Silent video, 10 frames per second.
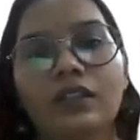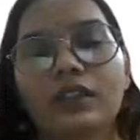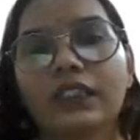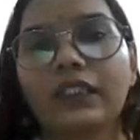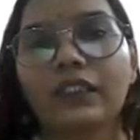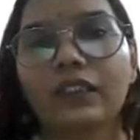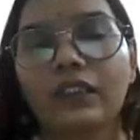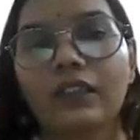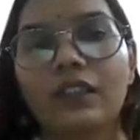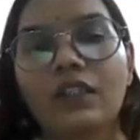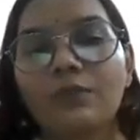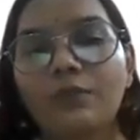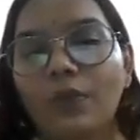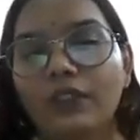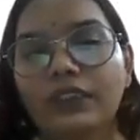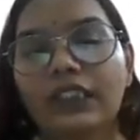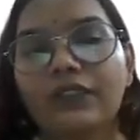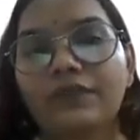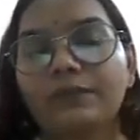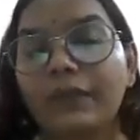the
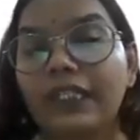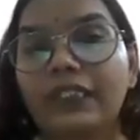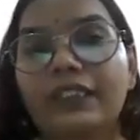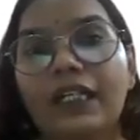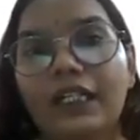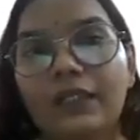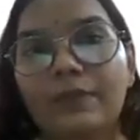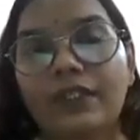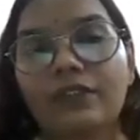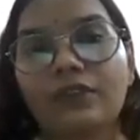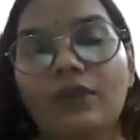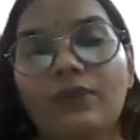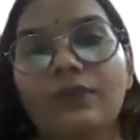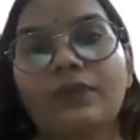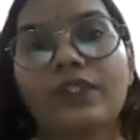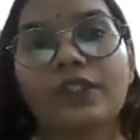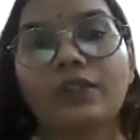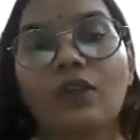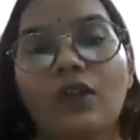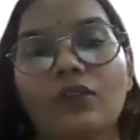positive merits and demerits of
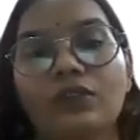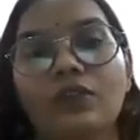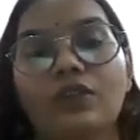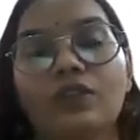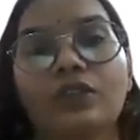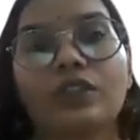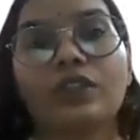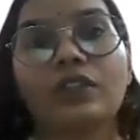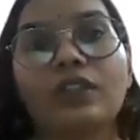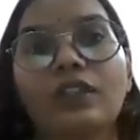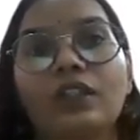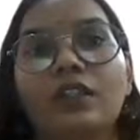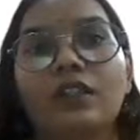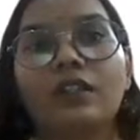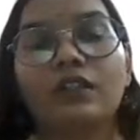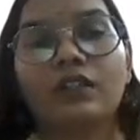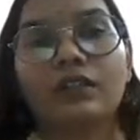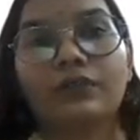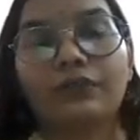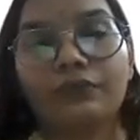rigid constitution,
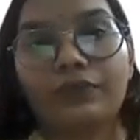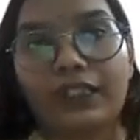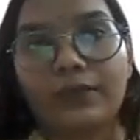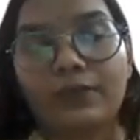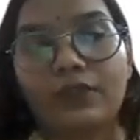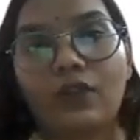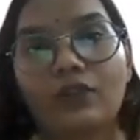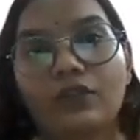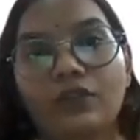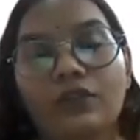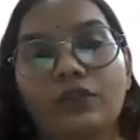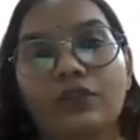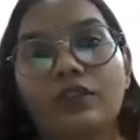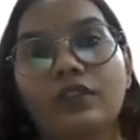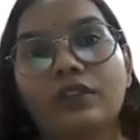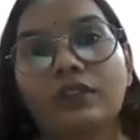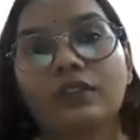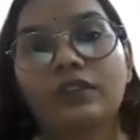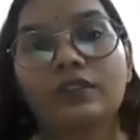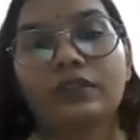flexible constitution,
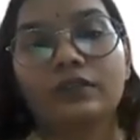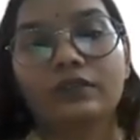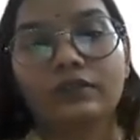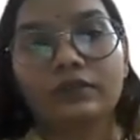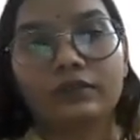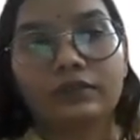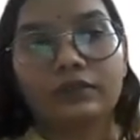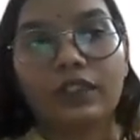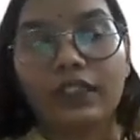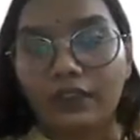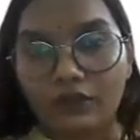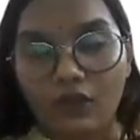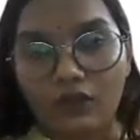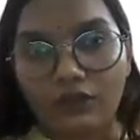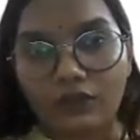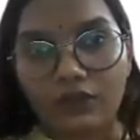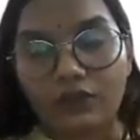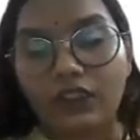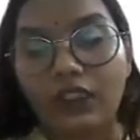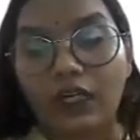written
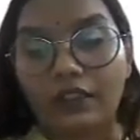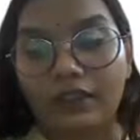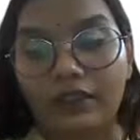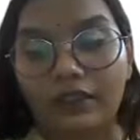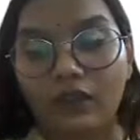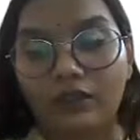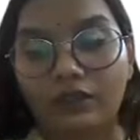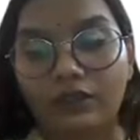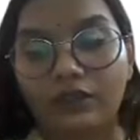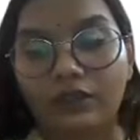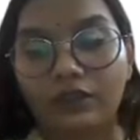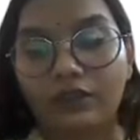constitution, and unwritten constitution.